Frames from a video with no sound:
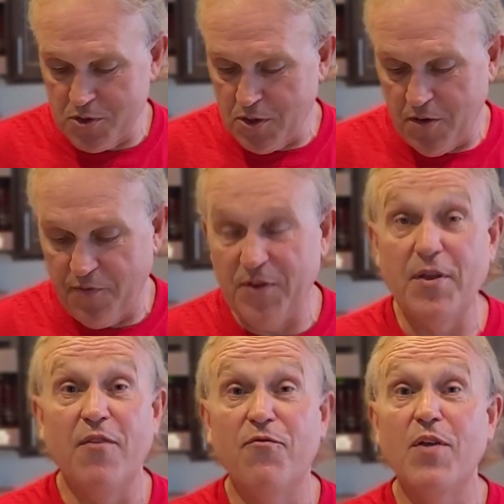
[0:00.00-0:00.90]
So
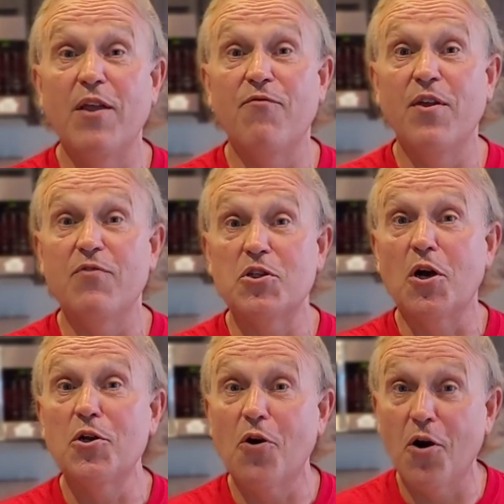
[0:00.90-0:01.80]
if it's
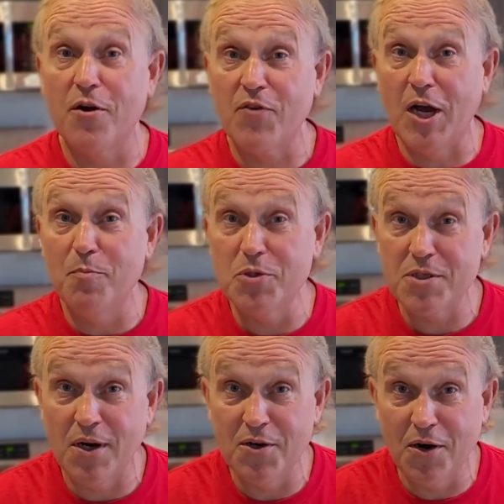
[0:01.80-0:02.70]
on your heart, if God puts it
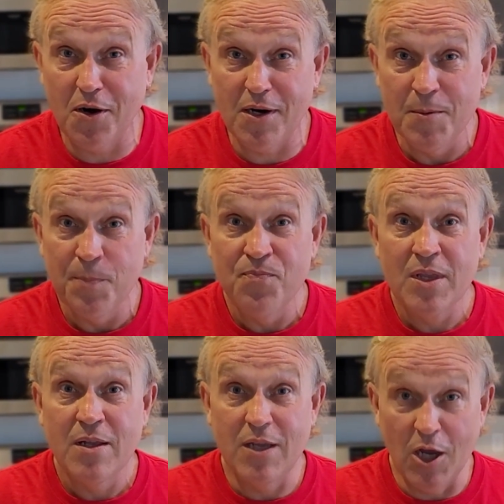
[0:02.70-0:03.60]
on your heart
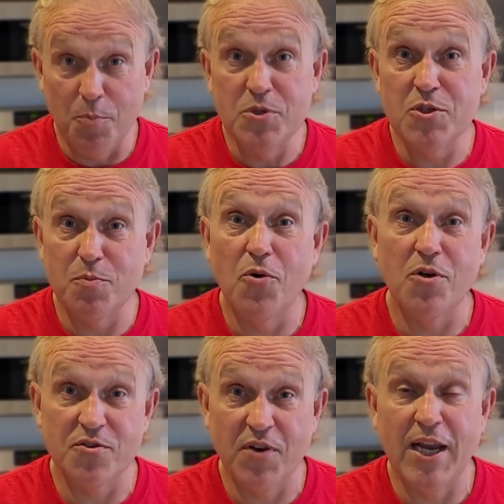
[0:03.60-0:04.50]
to help and support
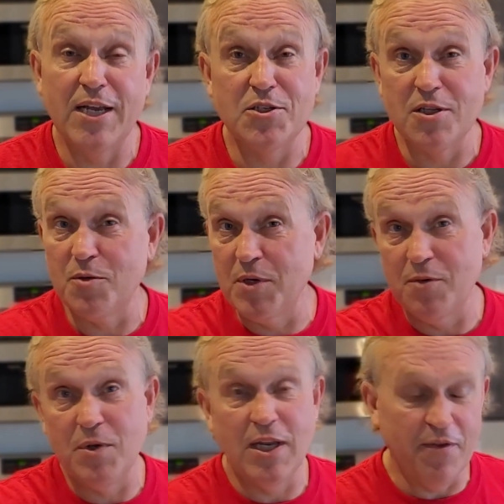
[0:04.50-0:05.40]
us financially,
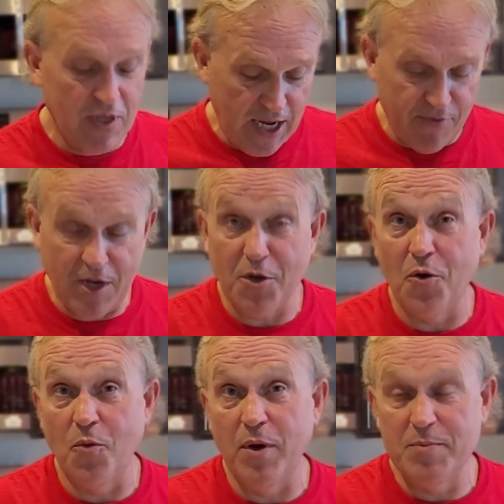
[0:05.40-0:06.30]
we'd love to have that. Go to
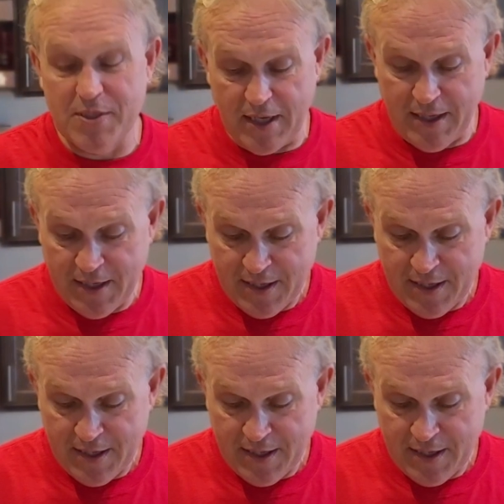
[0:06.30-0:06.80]
the website.